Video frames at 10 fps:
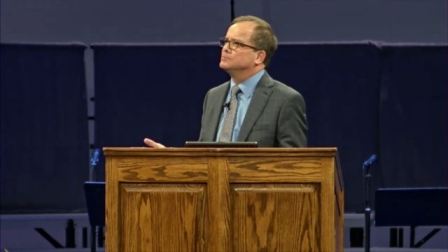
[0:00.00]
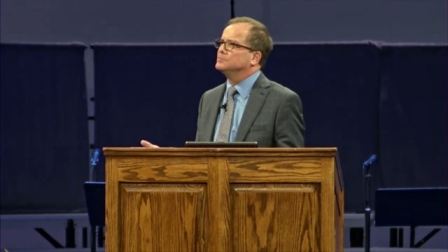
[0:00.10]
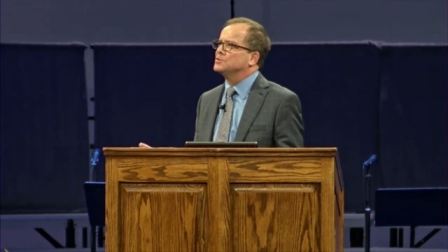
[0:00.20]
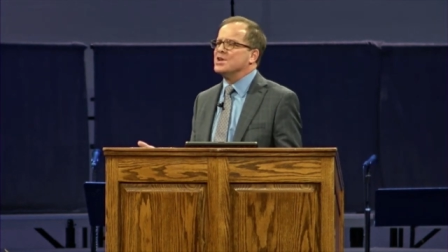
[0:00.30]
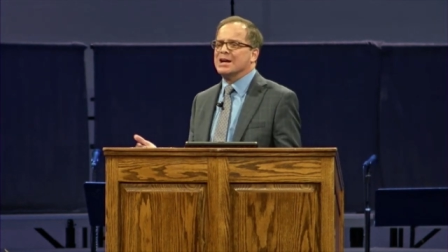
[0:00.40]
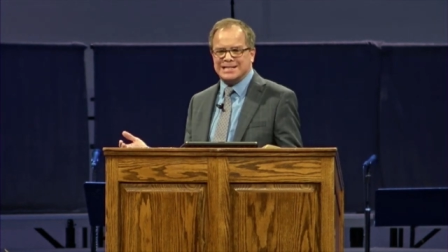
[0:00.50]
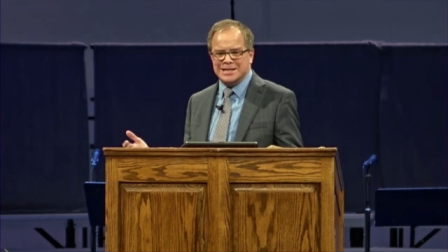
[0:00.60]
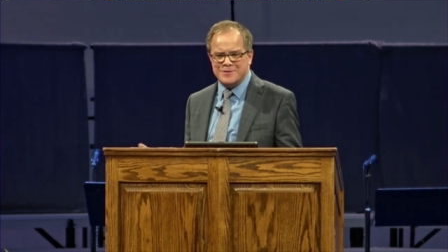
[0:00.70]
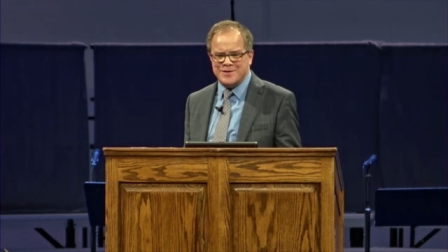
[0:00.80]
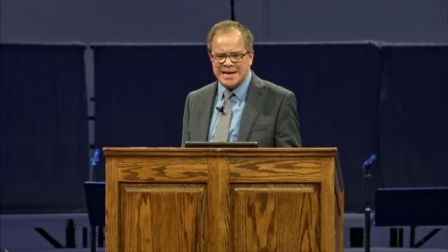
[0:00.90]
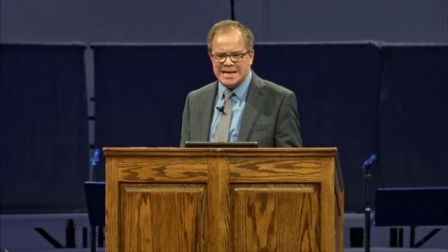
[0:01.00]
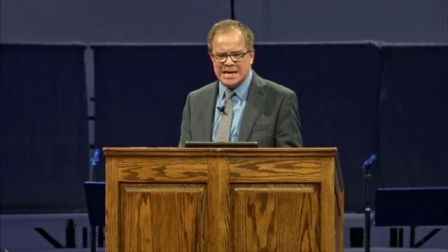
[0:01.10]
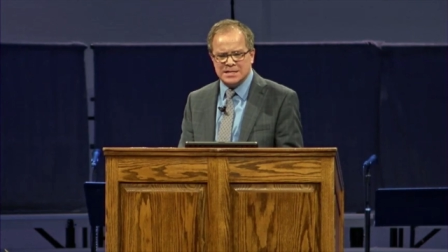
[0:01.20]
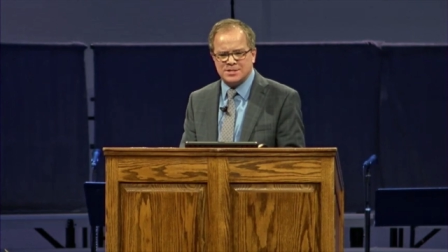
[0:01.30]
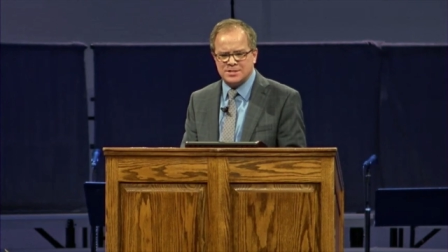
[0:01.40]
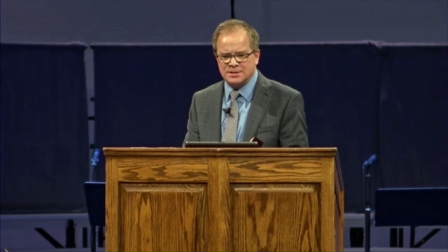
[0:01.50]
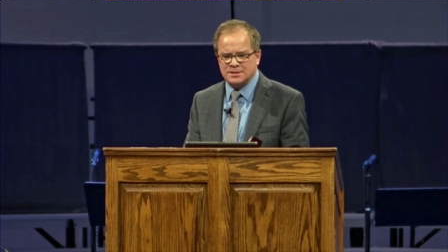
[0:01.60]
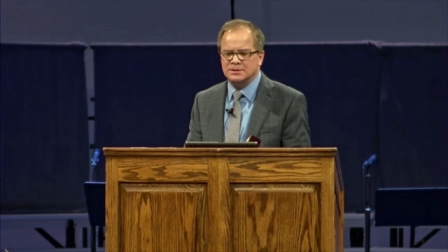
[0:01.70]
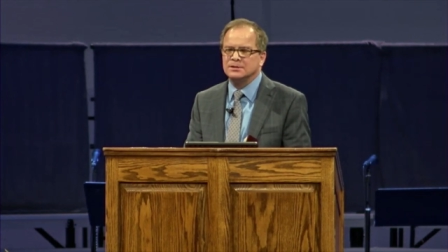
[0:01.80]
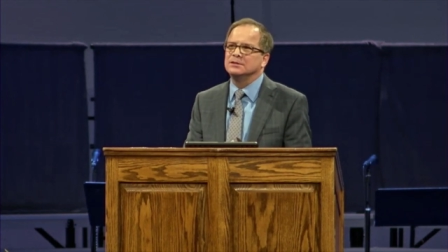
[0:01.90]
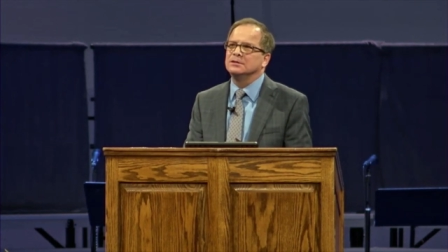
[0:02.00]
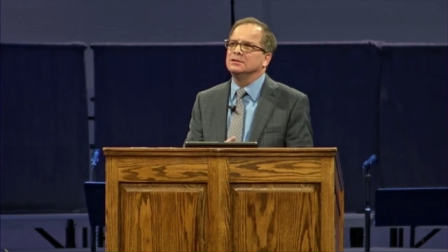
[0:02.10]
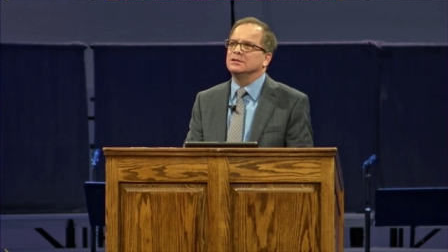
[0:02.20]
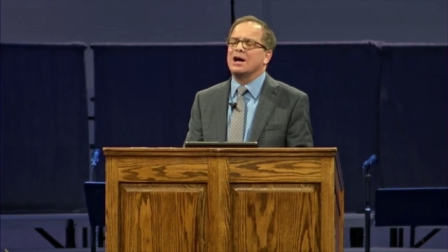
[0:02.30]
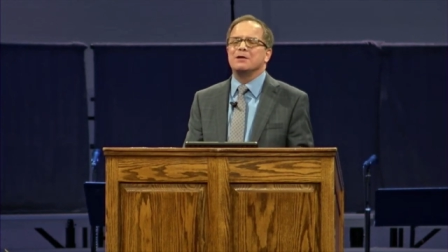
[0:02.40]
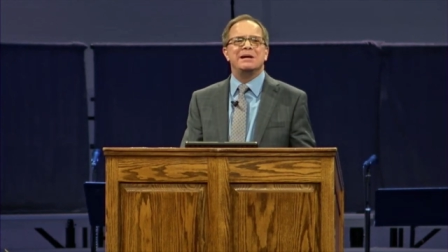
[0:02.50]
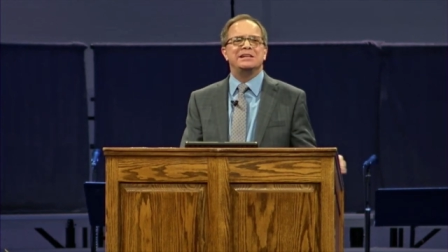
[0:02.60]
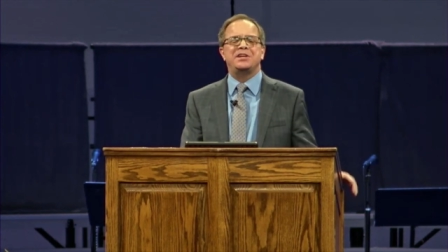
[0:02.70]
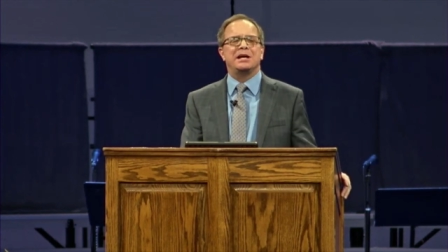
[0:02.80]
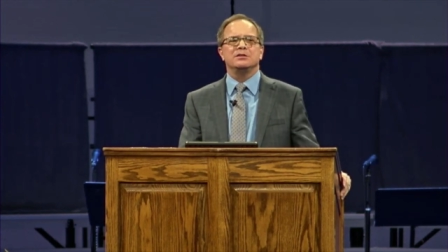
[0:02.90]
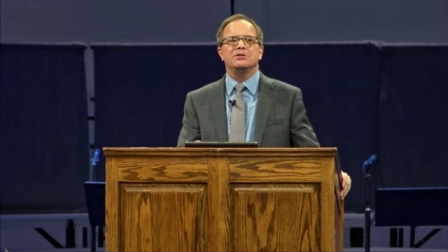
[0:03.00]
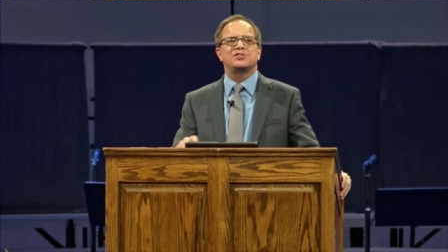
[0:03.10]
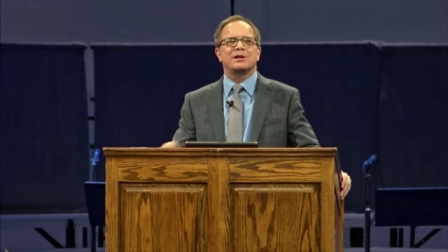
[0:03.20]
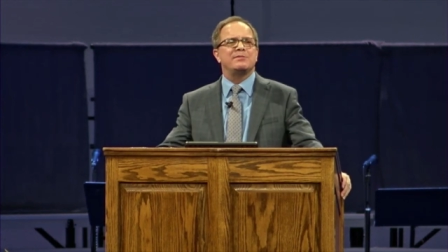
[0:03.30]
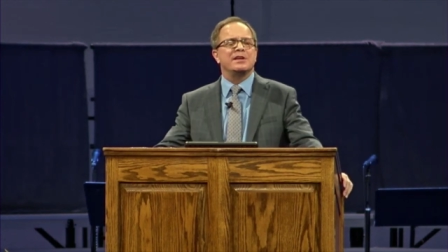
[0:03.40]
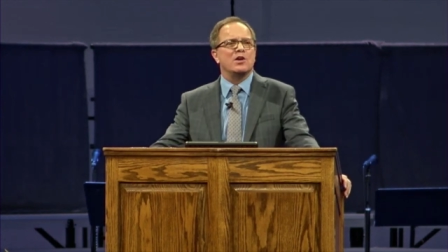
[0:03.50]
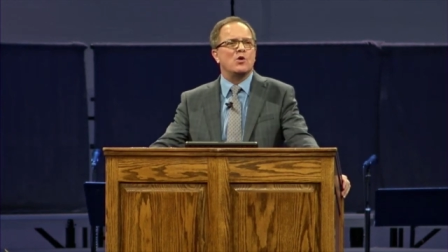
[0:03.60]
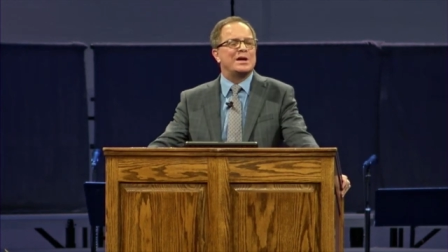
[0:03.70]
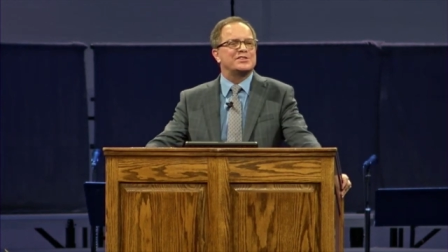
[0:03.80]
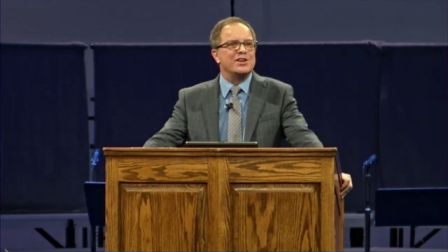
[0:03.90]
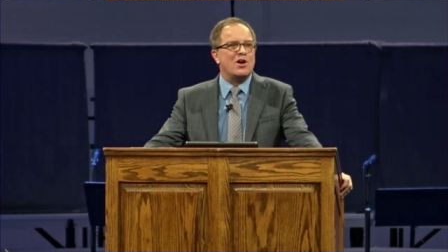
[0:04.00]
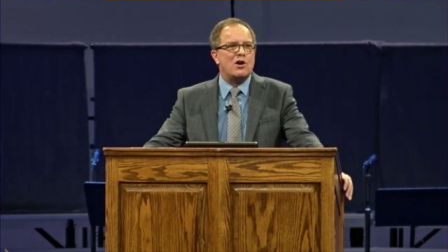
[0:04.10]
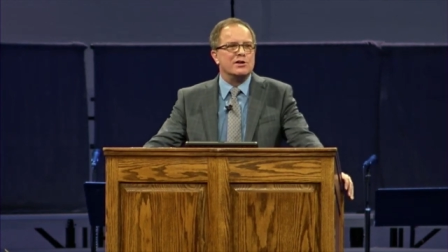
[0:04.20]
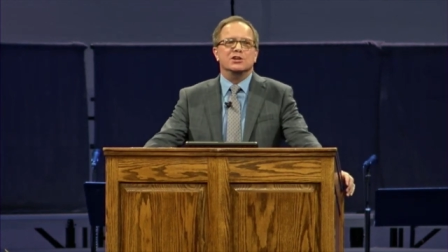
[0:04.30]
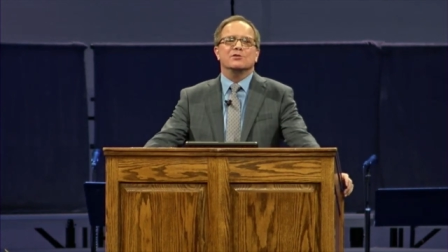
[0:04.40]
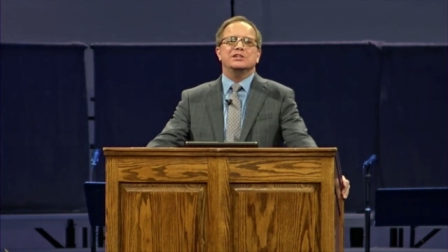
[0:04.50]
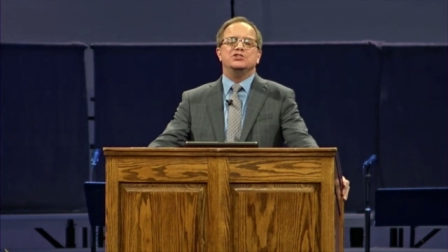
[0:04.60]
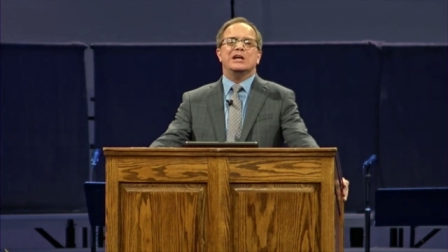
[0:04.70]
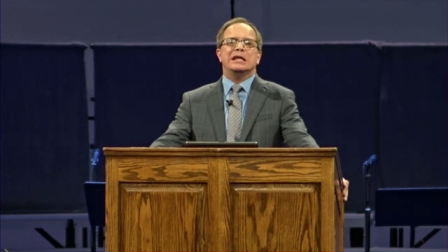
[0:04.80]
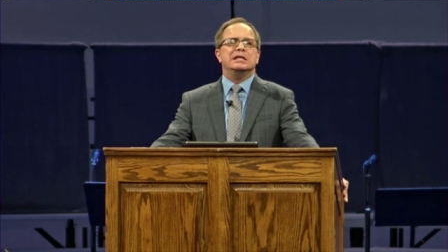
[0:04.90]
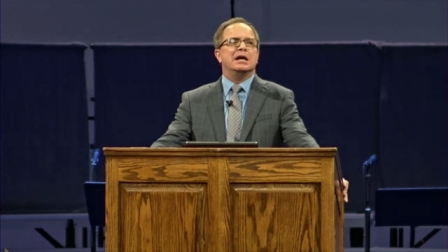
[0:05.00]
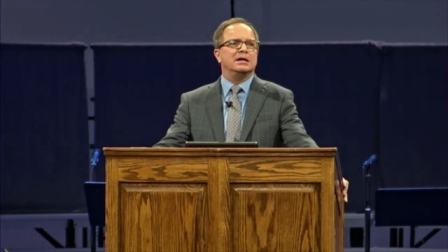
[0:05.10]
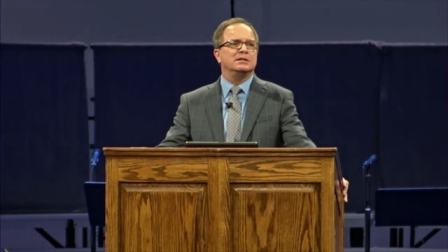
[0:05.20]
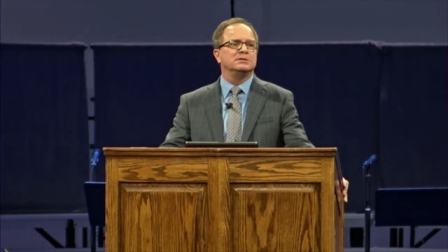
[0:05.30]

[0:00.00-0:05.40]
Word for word: It's not convenient. God may tell you something that wasn't on your agenda.